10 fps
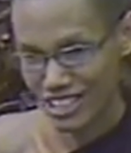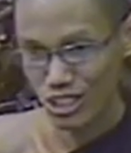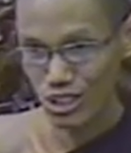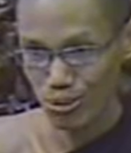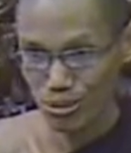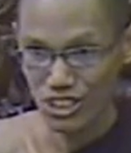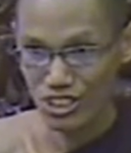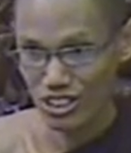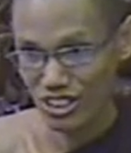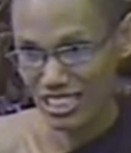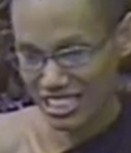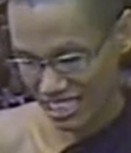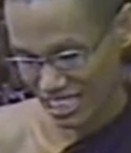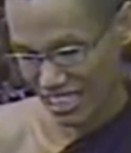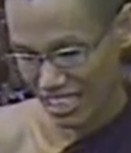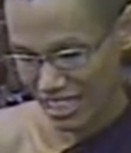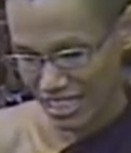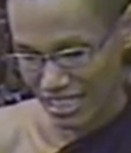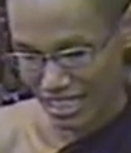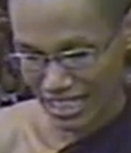so, because of this,
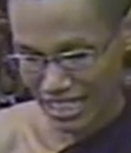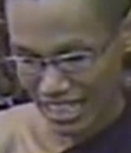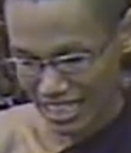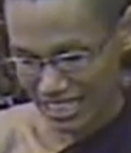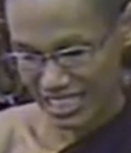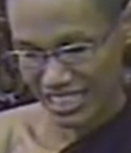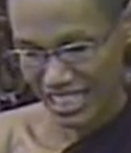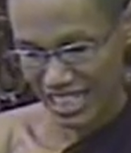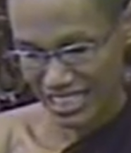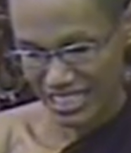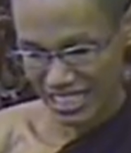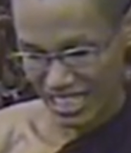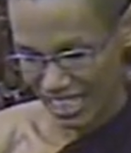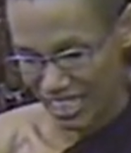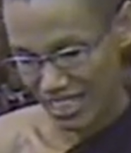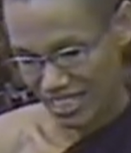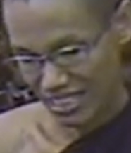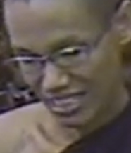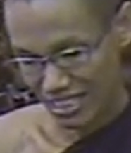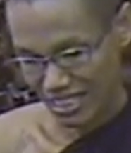and this idea,
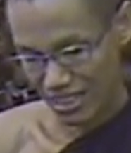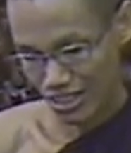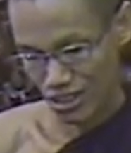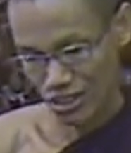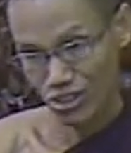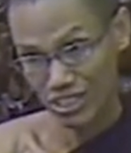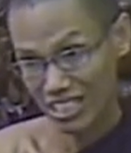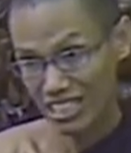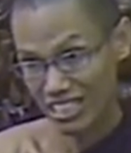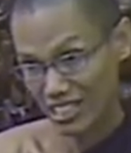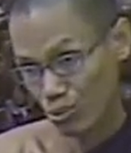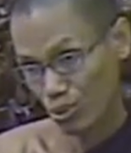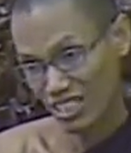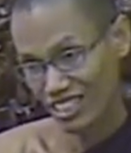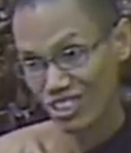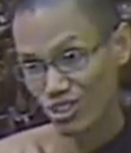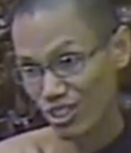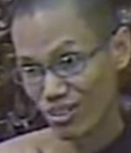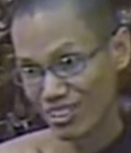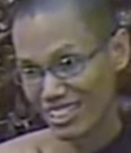not associated with the
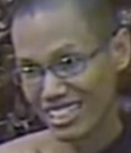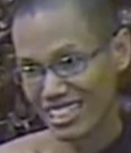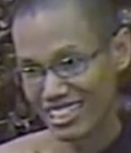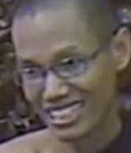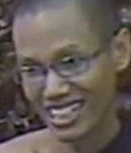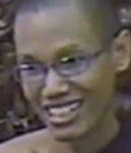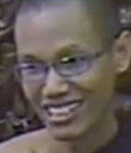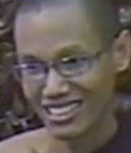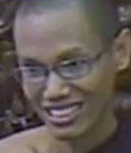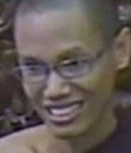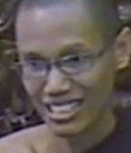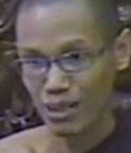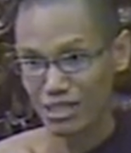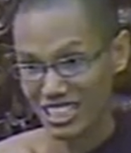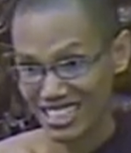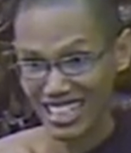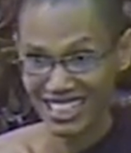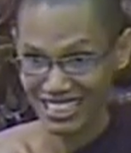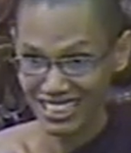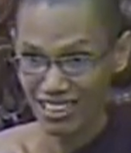neutral feeling, is some
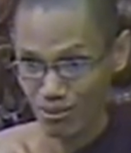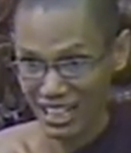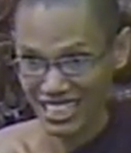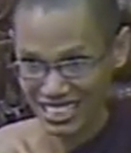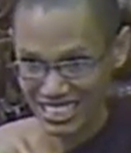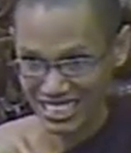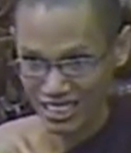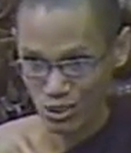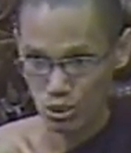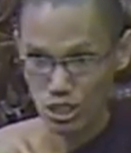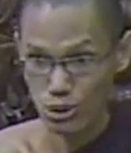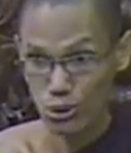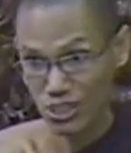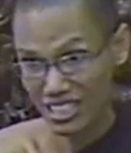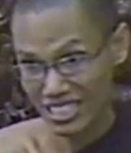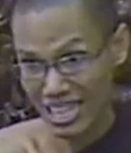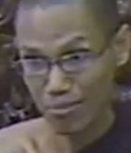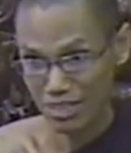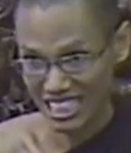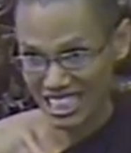teacher's advice. We use
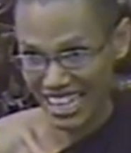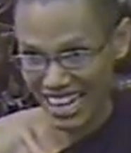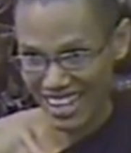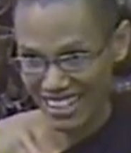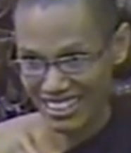some teacher.